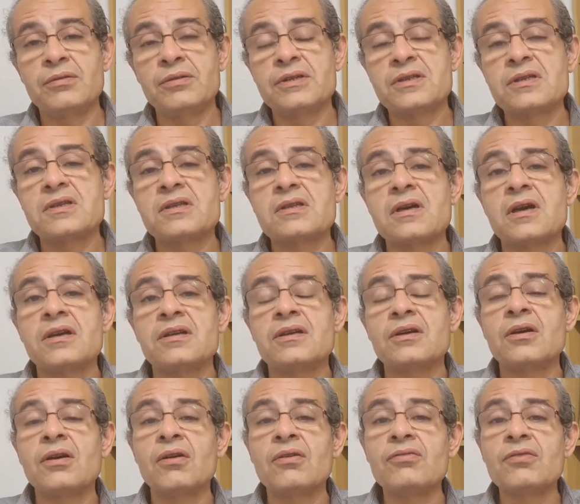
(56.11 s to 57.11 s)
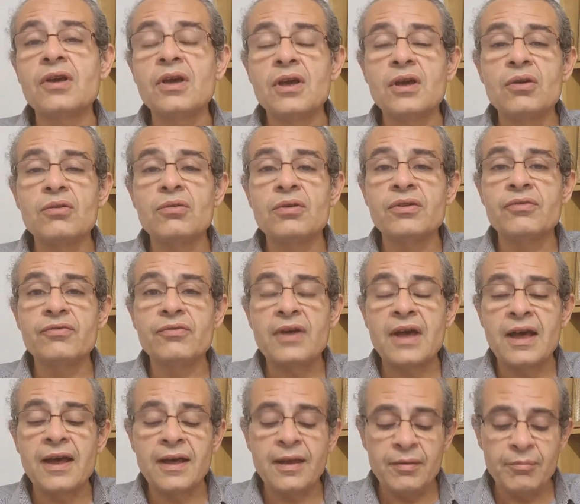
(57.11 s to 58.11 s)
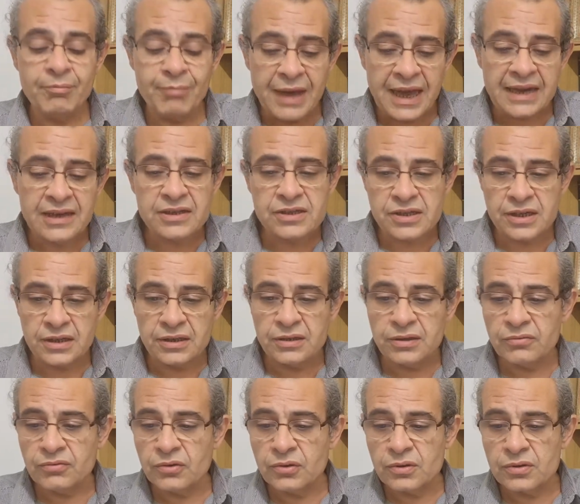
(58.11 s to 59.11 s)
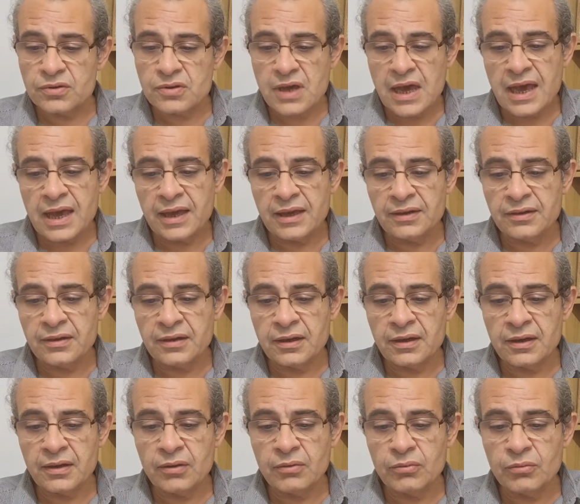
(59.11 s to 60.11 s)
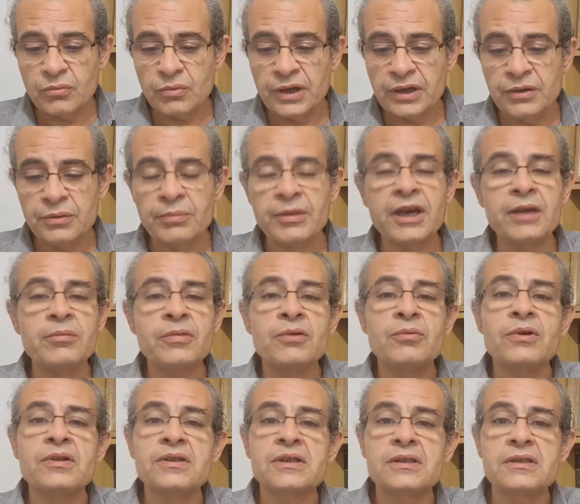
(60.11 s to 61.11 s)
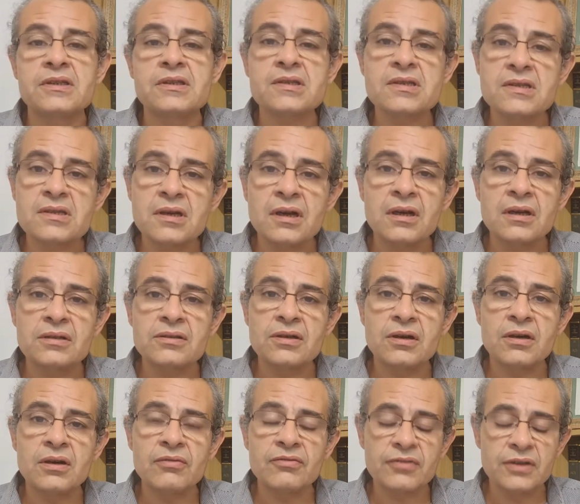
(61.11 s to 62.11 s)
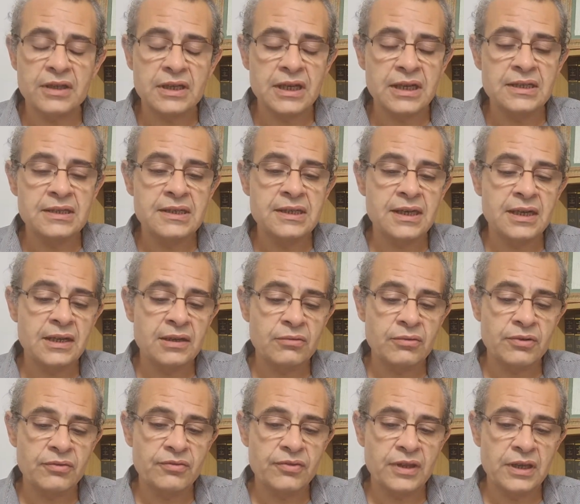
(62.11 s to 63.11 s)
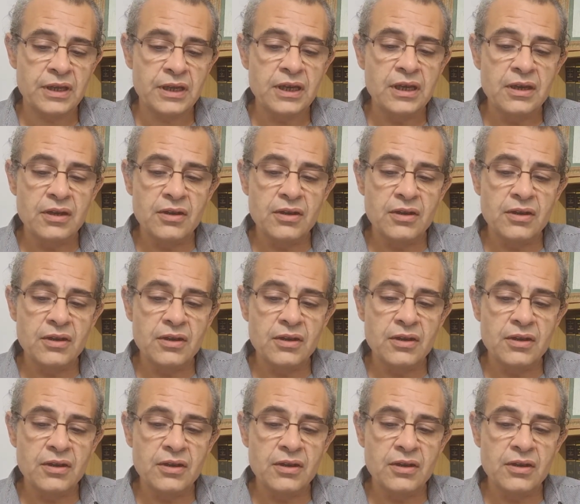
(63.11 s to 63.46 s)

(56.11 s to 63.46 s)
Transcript: We're just starting off with managing a divorce and where you might be wanting to start off and dealing with the